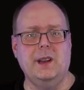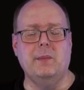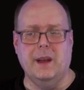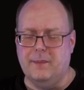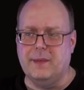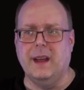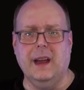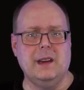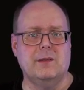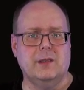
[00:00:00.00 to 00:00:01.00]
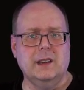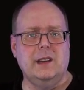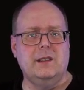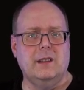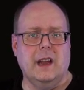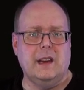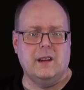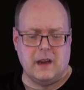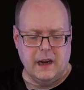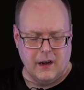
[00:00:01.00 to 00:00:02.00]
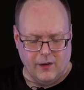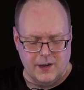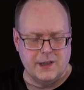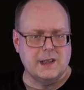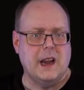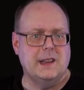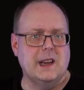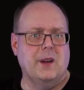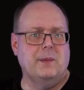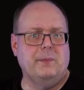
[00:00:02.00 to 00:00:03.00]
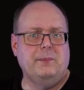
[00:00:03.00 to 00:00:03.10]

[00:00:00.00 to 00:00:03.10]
but I could really like I could crush this on its own.